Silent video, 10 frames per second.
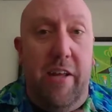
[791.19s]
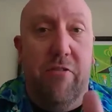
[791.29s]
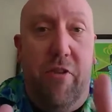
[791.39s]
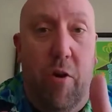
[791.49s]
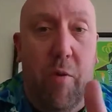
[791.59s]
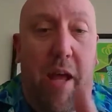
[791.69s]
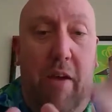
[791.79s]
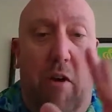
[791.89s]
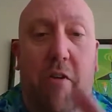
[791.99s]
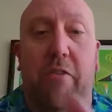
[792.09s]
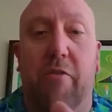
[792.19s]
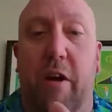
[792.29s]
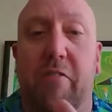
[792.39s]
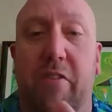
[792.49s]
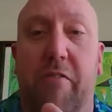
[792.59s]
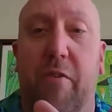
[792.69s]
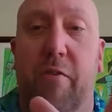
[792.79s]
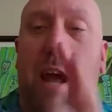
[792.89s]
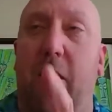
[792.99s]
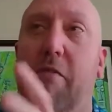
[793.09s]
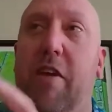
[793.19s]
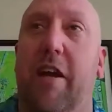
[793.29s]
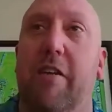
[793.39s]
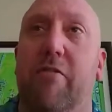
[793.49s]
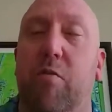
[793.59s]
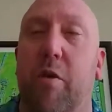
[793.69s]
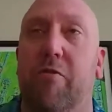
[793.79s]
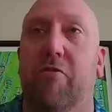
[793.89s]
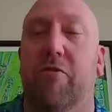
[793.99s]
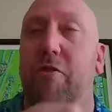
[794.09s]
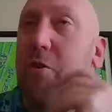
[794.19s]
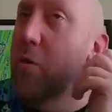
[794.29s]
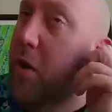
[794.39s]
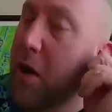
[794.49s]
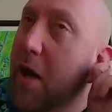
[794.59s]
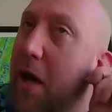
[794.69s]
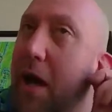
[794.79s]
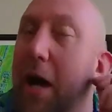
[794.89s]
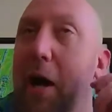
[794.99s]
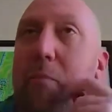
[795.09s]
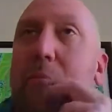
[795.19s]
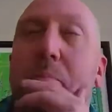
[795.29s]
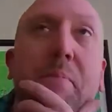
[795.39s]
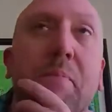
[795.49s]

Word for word: And so we have all this great stuff. So now I've kind of switched to. Um,